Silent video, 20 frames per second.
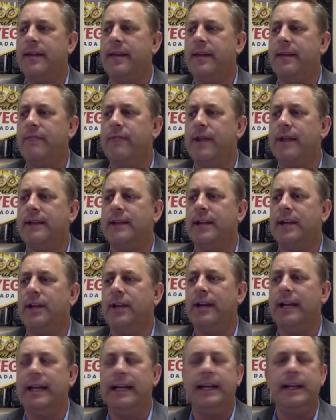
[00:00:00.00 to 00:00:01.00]
right there
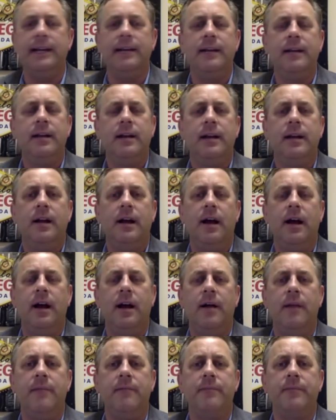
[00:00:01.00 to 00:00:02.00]
in
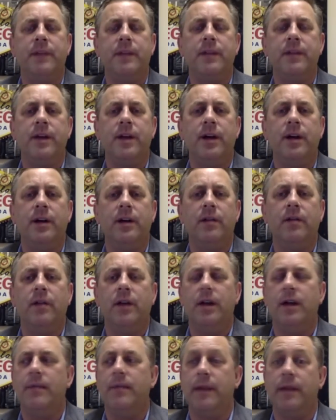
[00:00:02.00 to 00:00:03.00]

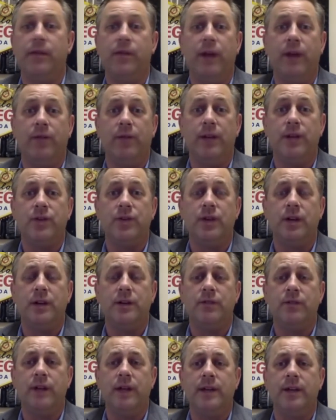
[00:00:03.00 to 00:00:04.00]
and great
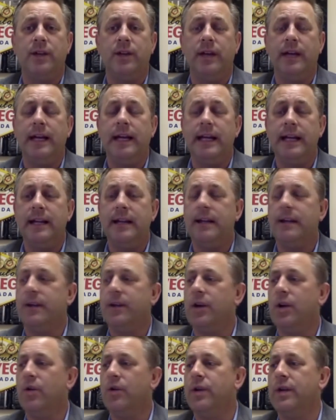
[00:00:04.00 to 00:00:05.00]
restaurants right there in the
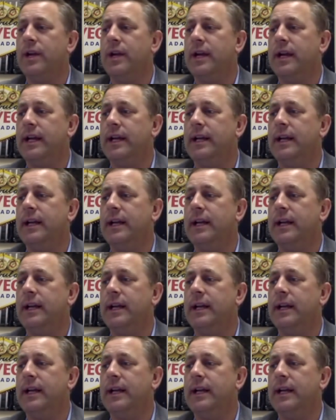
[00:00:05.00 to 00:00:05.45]
Golden Nugget.